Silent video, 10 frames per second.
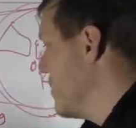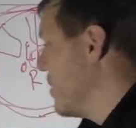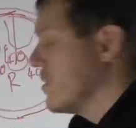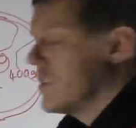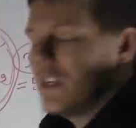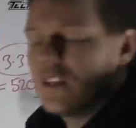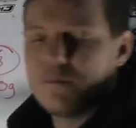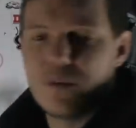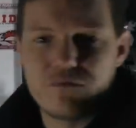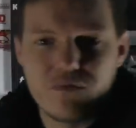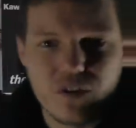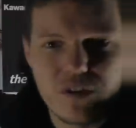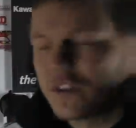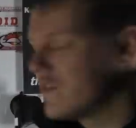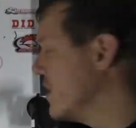are more teeth and more
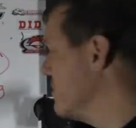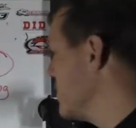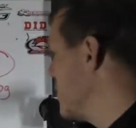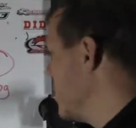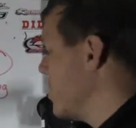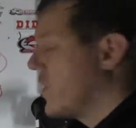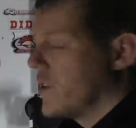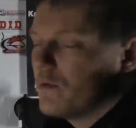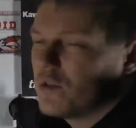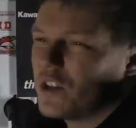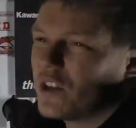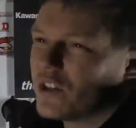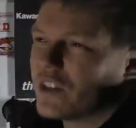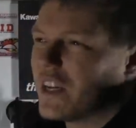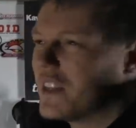rollers for them to go through. So you
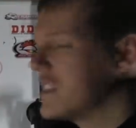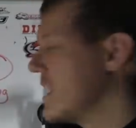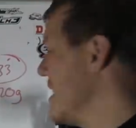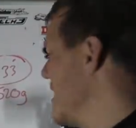could say there's